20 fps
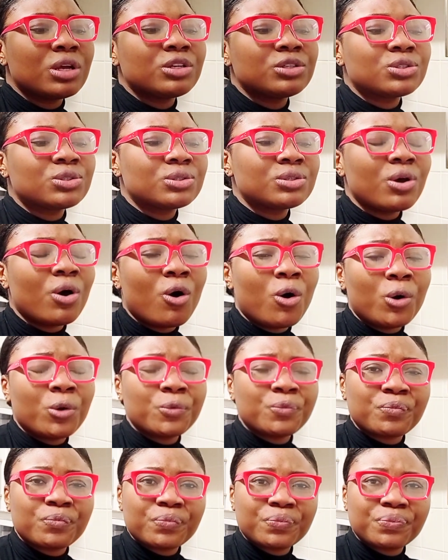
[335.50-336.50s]

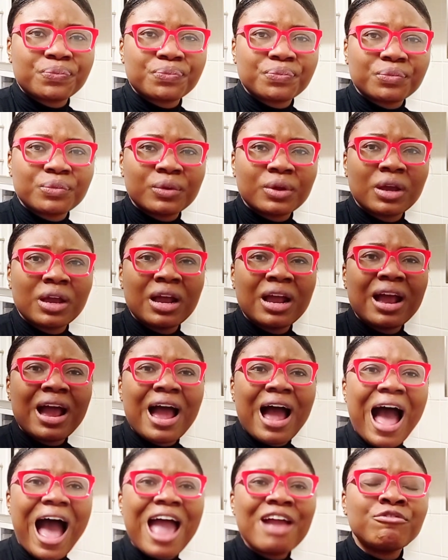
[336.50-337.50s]
So,
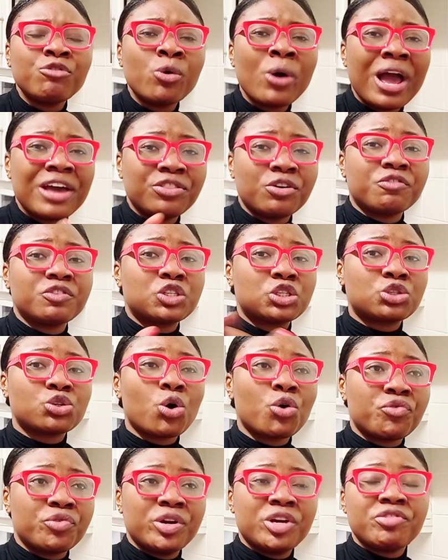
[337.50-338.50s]
I've heard of a
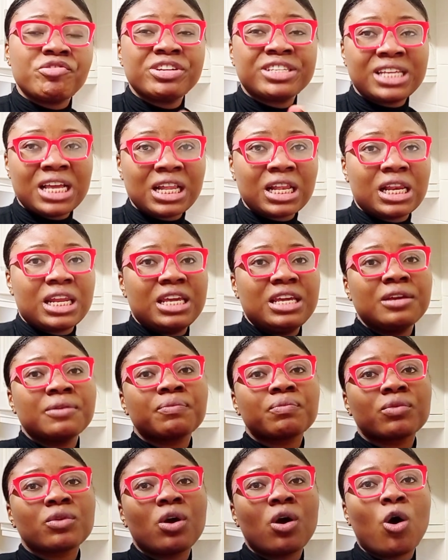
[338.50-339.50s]
story
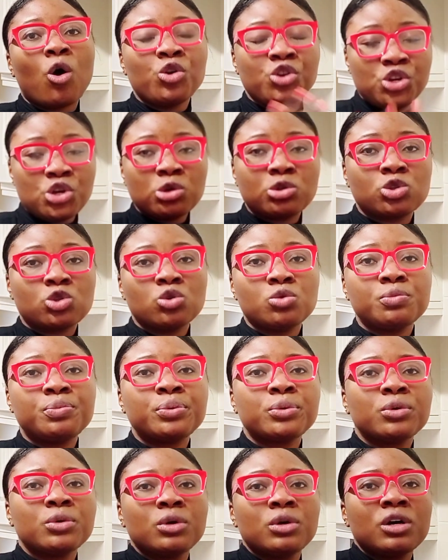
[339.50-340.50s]
recently on YouTube
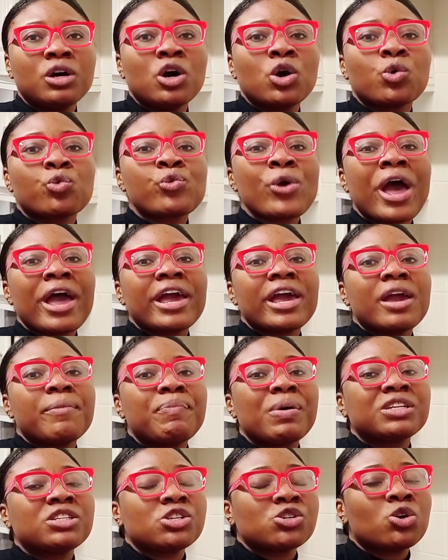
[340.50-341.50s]
where a
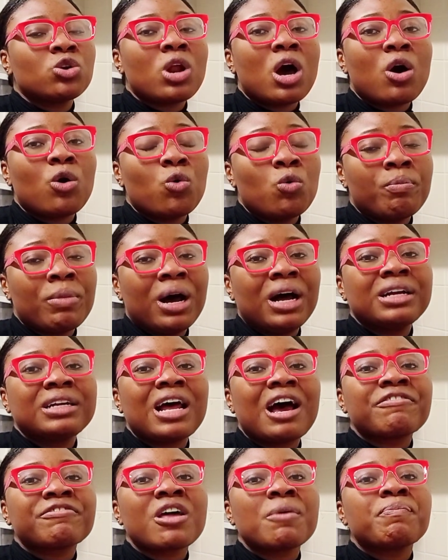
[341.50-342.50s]
particular woman,
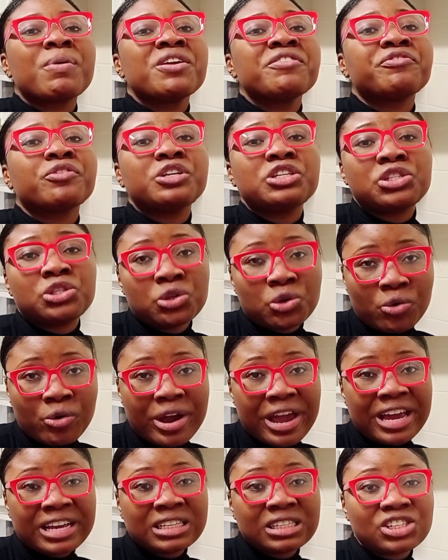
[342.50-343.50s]
after paying for the
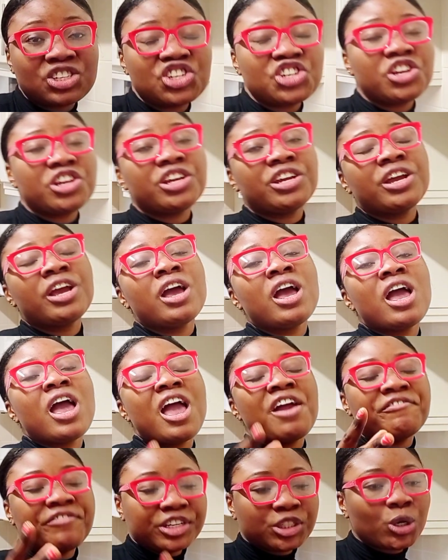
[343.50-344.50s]
COS, she
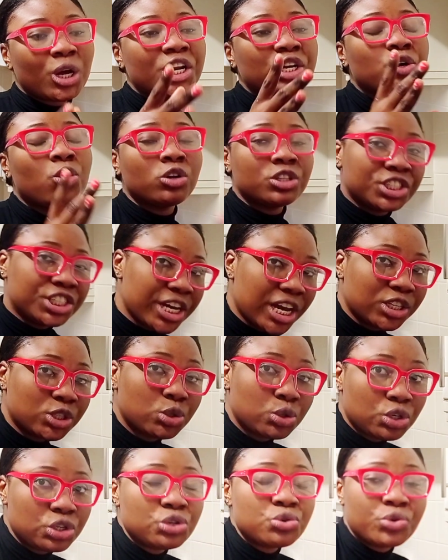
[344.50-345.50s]
eventually got here
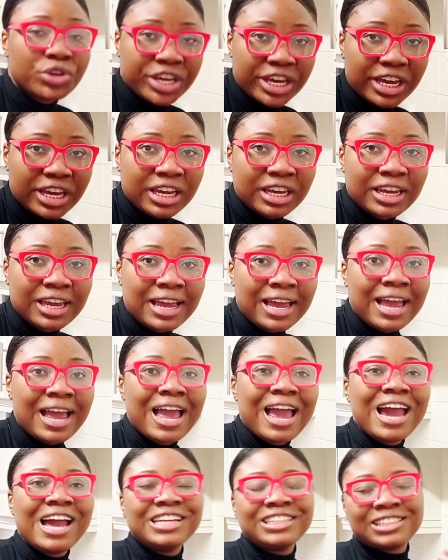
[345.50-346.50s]
to the UK
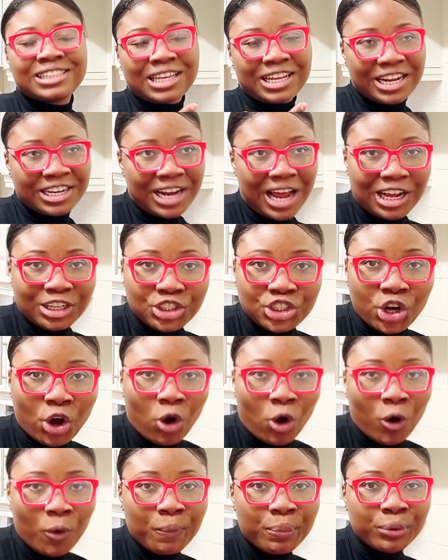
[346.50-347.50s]
and started a
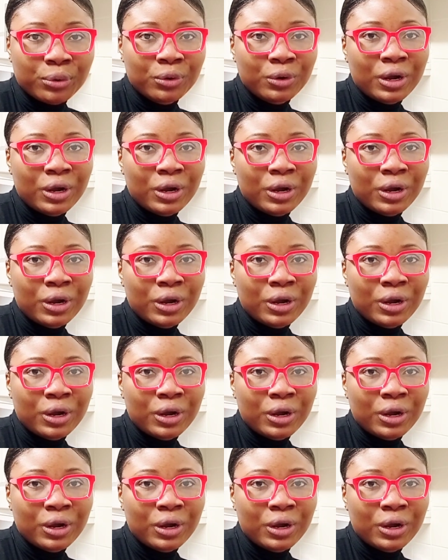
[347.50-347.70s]
job.